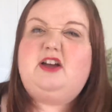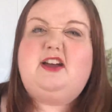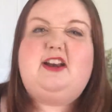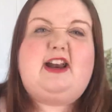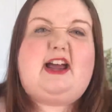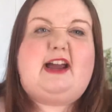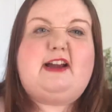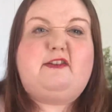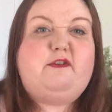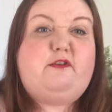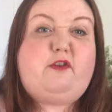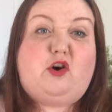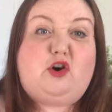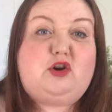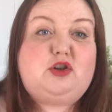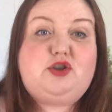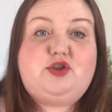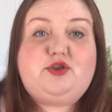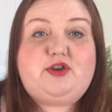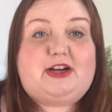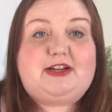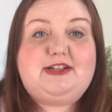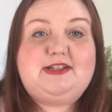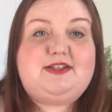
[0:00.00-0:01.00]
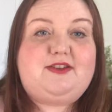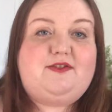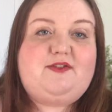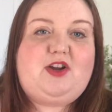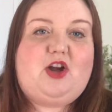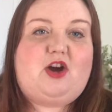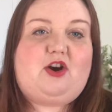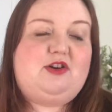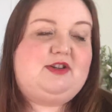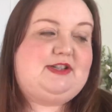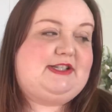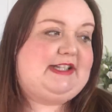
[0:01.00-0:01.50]
like 4 strands of
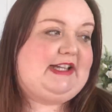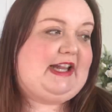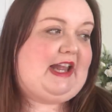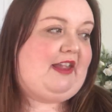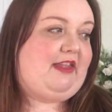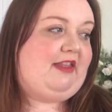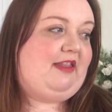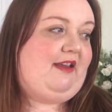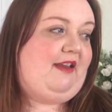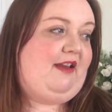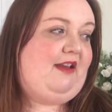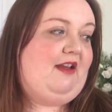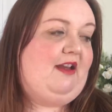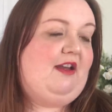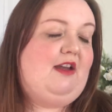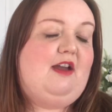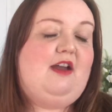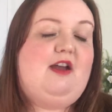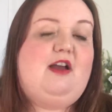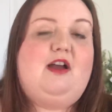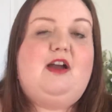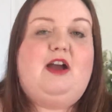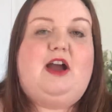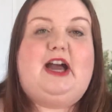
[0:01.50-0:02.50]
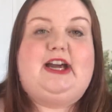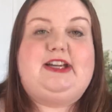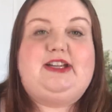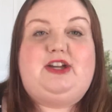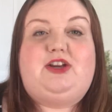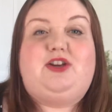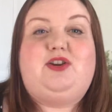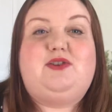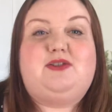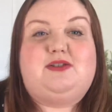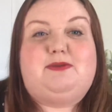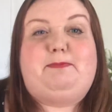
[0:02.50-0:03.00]
yarn together and
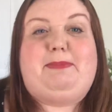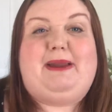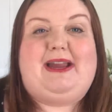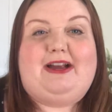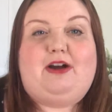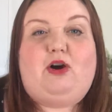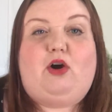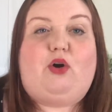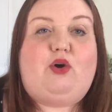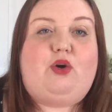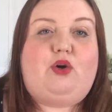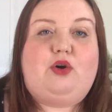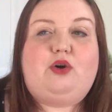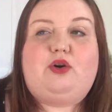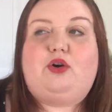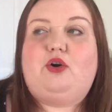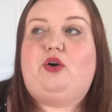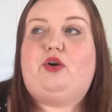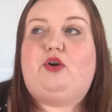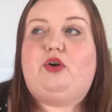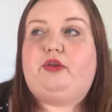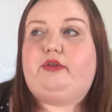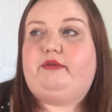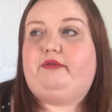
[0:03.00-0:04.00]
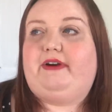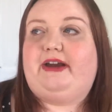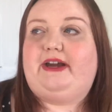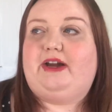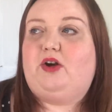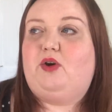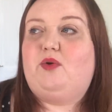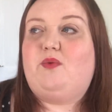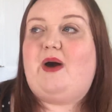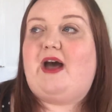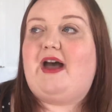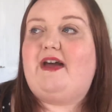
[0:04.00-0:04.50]
you use a big hook, or 3
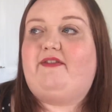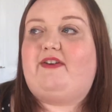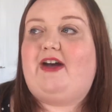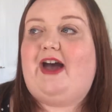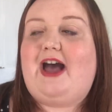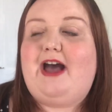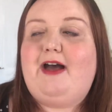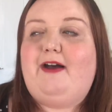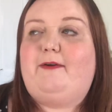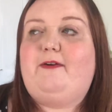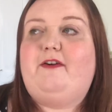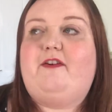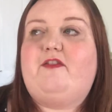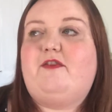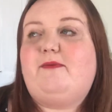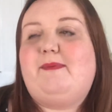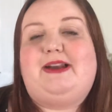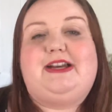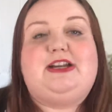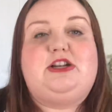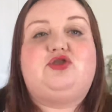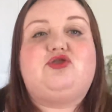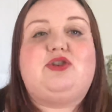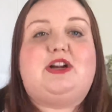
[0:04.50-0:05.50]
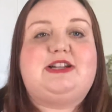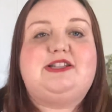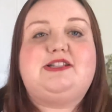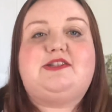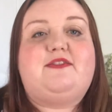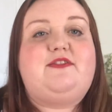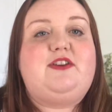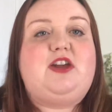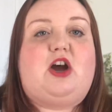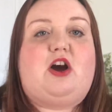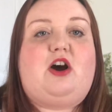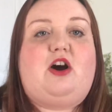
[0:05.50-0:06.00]
or whatever, however many strands
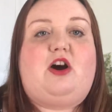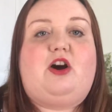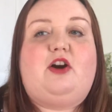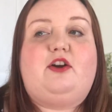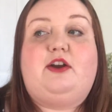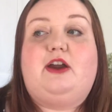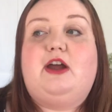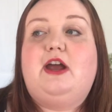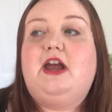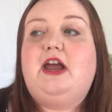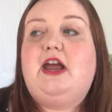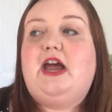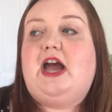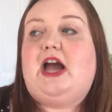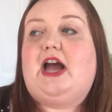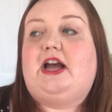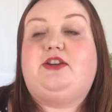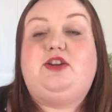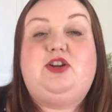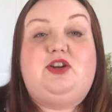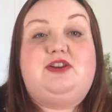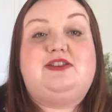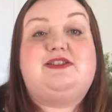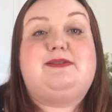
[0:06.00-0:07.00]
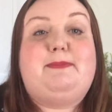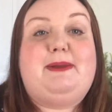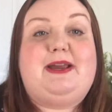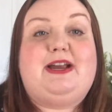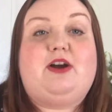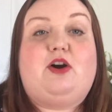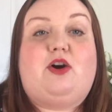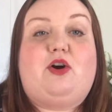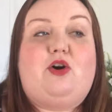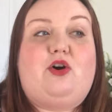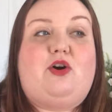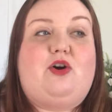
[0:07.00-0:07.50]
of yarn, and you use a
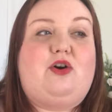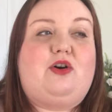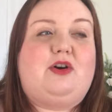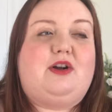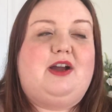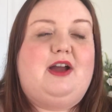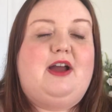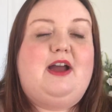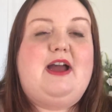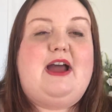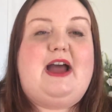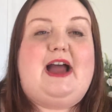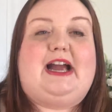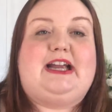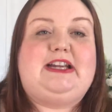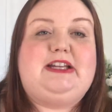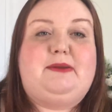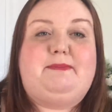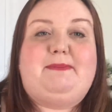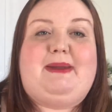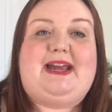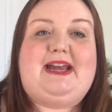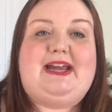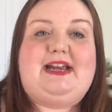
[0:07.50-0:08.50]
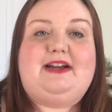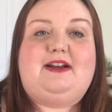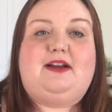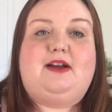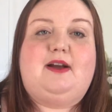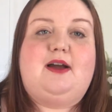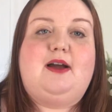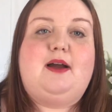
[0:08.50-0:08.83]
bigger hook and you make